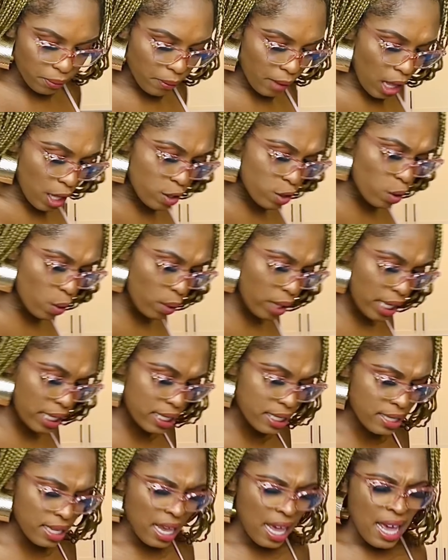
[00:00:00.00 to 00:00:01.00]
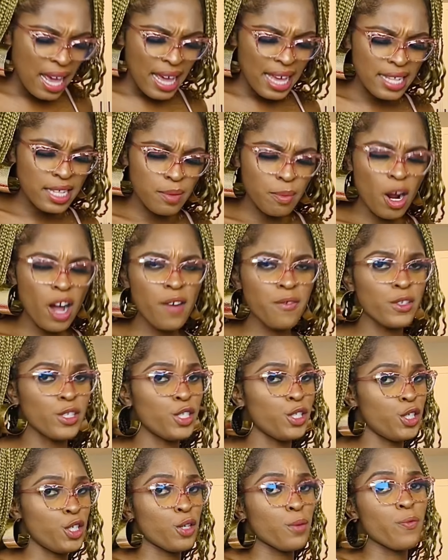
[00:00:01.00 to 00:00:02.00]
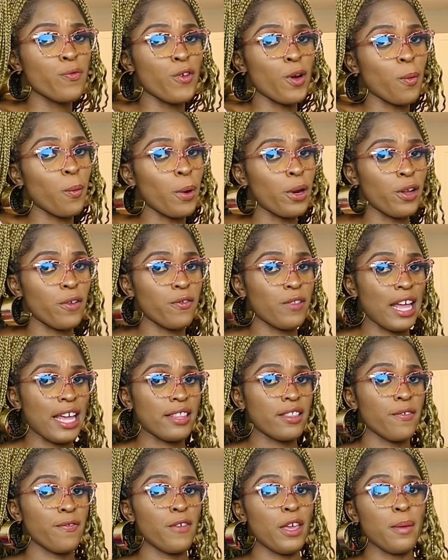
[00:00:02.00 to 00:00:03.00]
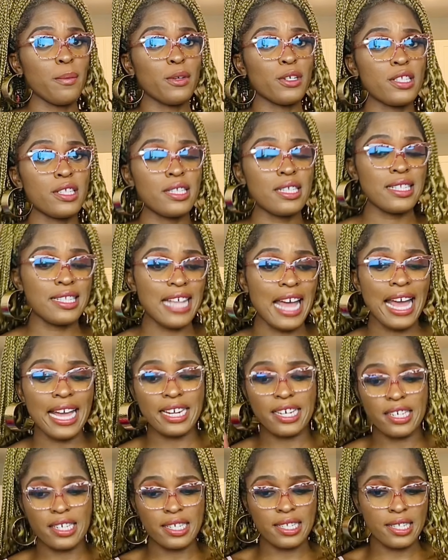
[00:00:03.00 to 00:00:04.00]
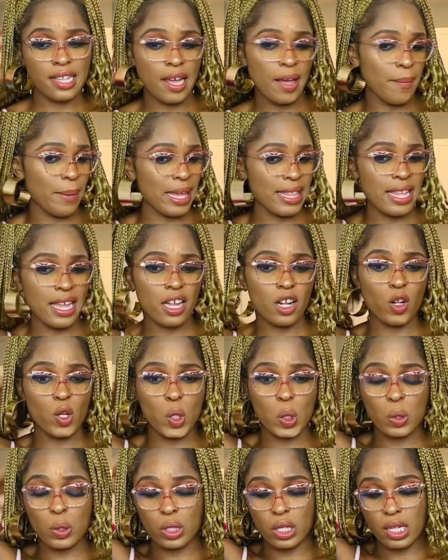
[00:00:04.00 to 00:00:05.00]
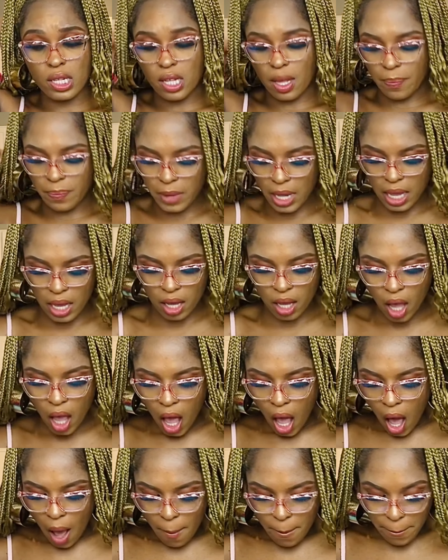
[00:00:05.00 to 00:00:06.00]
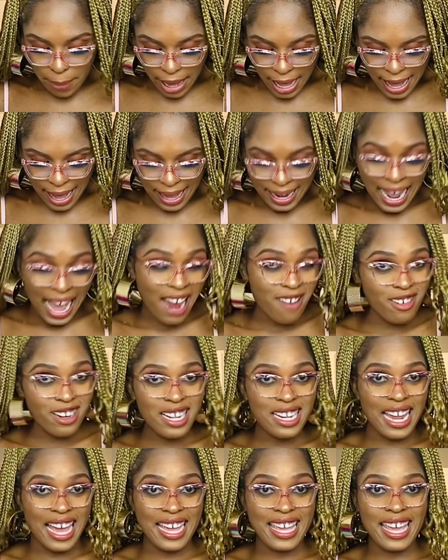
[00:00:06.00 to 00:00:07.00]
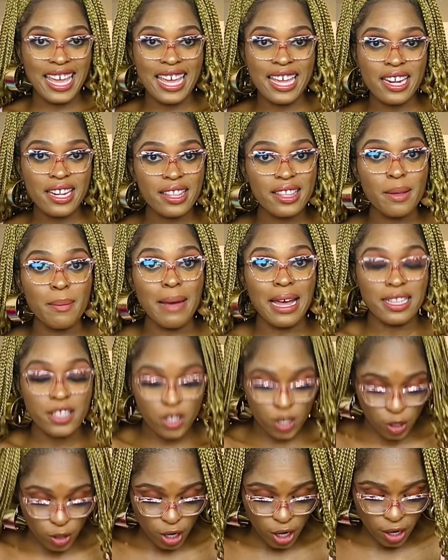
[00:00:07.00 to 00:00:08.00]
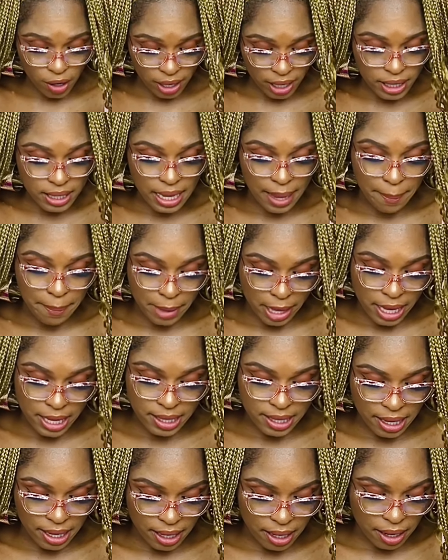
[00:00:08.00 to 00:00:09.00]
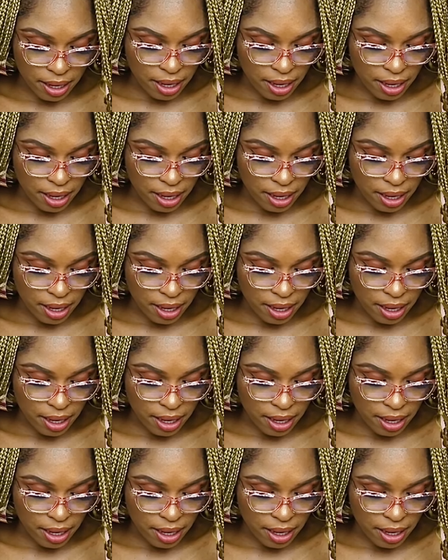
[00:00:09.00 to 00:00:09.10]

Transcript: So it's more of a dupe from one of like the famous designers, I think Lowe's or something, but I really like it. The material is amazing.